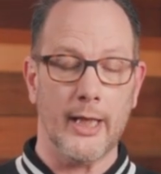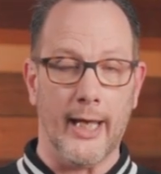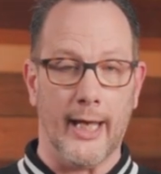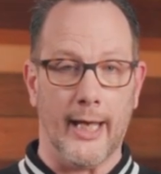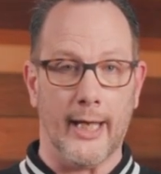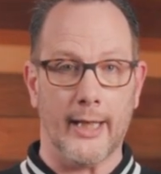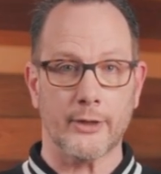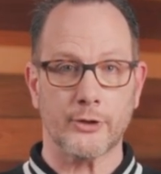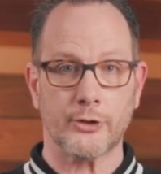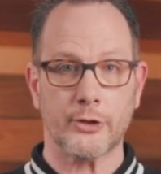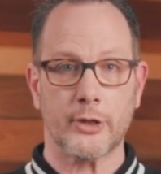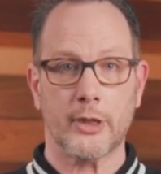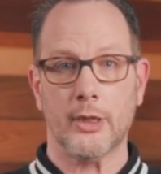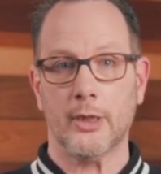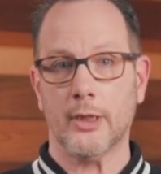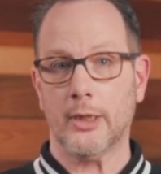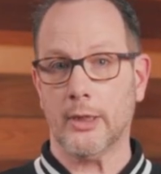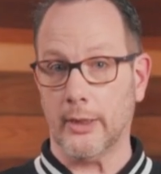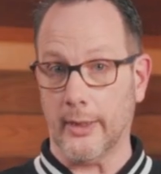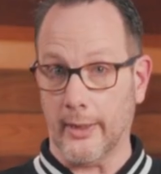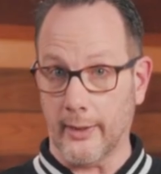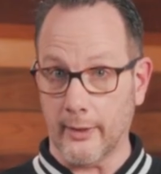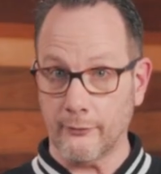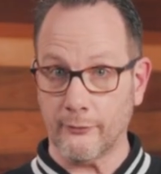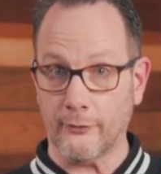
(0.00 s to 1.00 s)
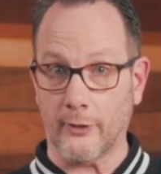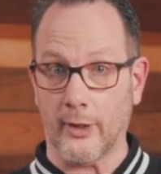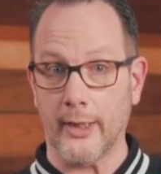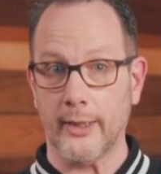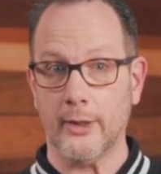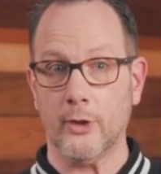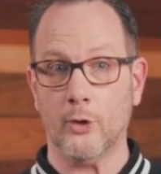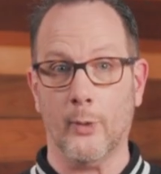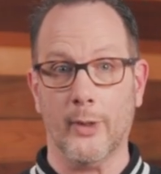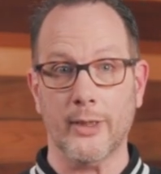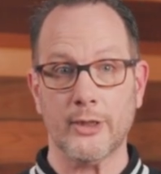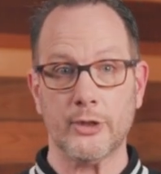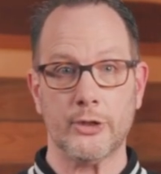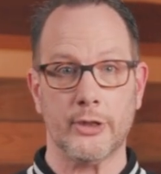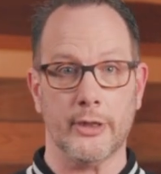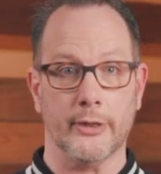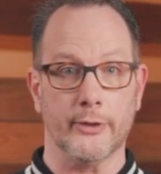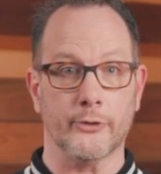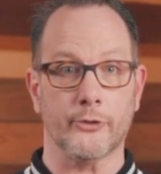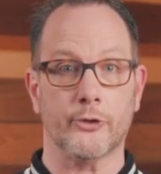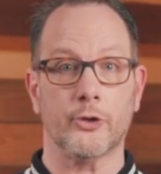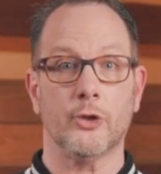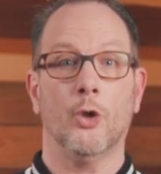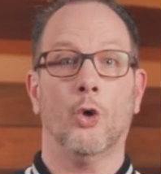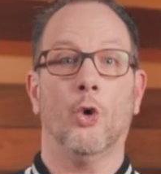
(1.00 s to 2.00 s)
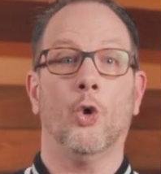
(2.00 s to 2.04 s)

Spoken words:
ask clarifying questions,